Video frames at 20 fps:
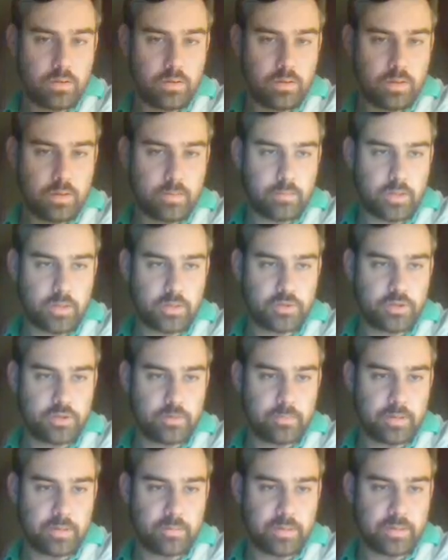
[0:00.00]
I'm not sure
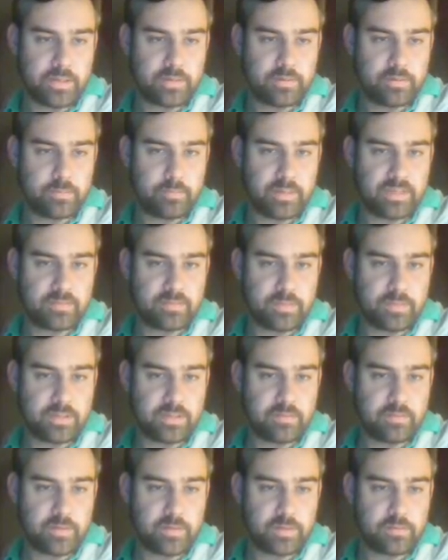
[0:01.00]
my best route to
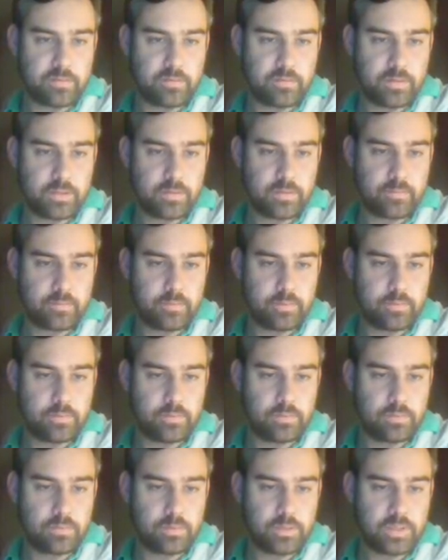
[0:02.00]
victory is through
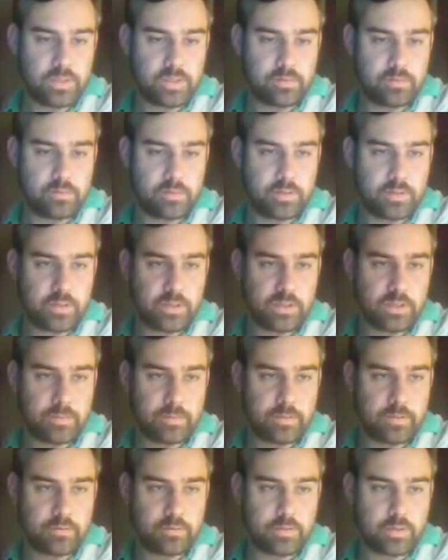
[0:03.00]
counter target spell,
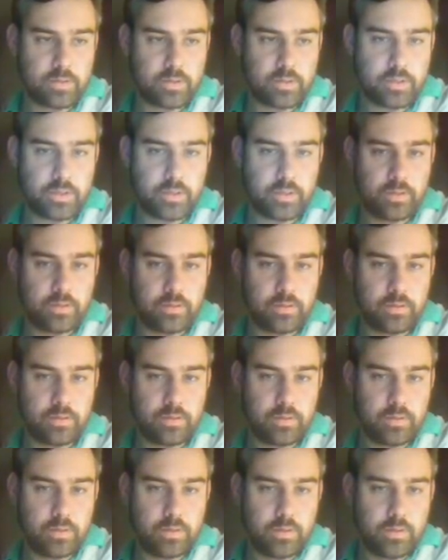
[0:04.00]
draw a card.
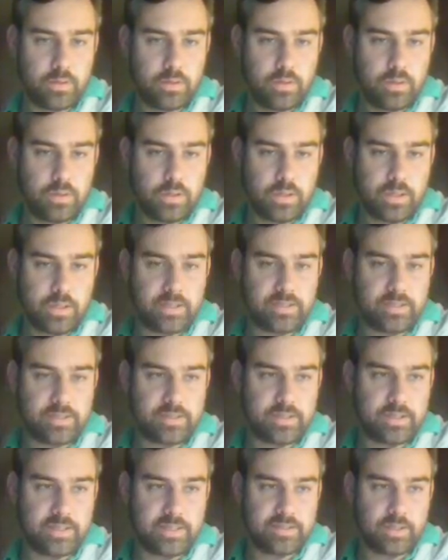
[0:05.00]

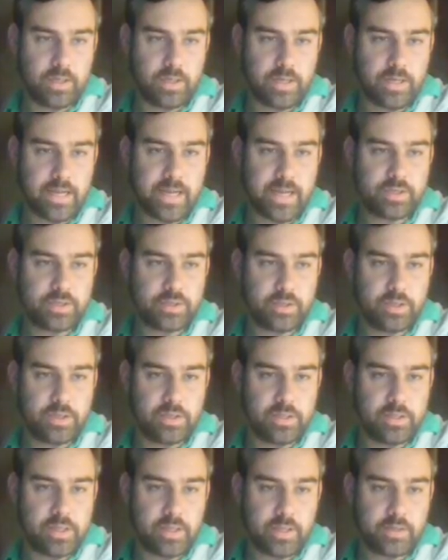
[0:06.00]
It's not actually the
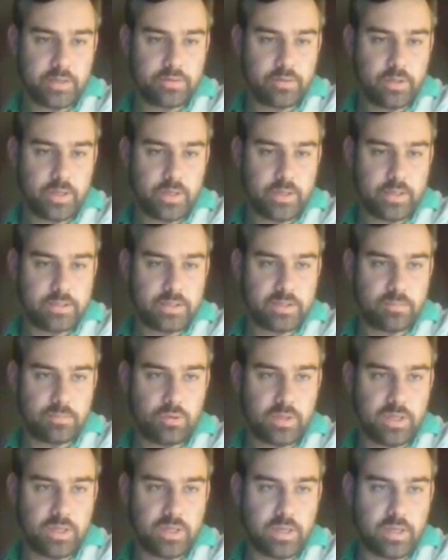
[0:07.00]
electrolyze, it's more
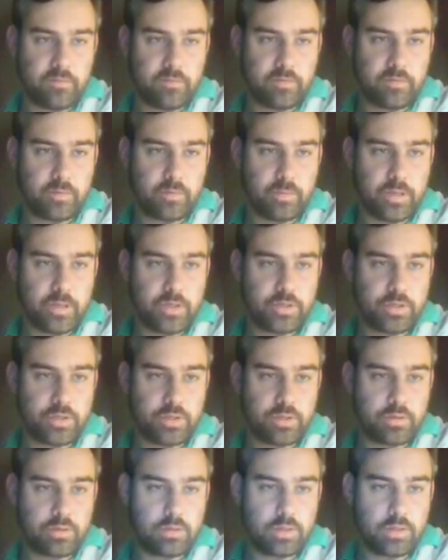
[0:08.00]
the information
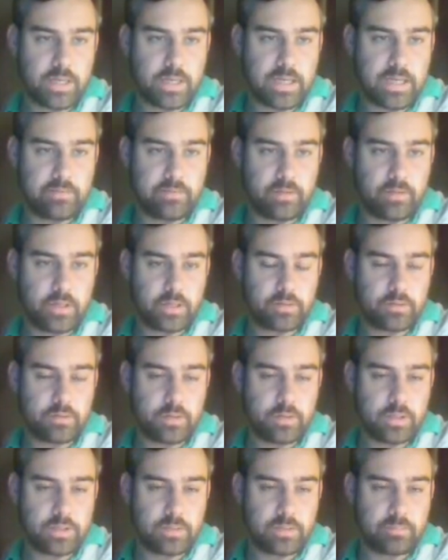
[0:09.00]
that I have
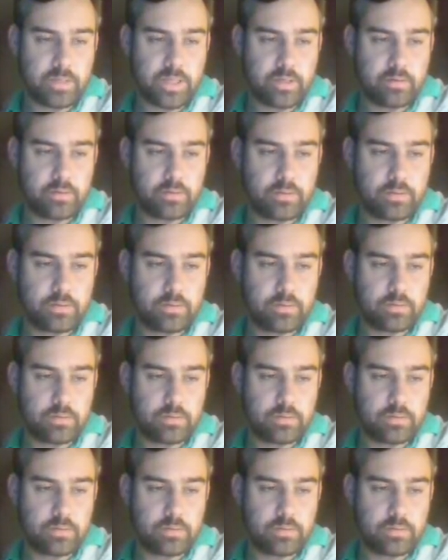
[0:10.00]
electrolyze that matters.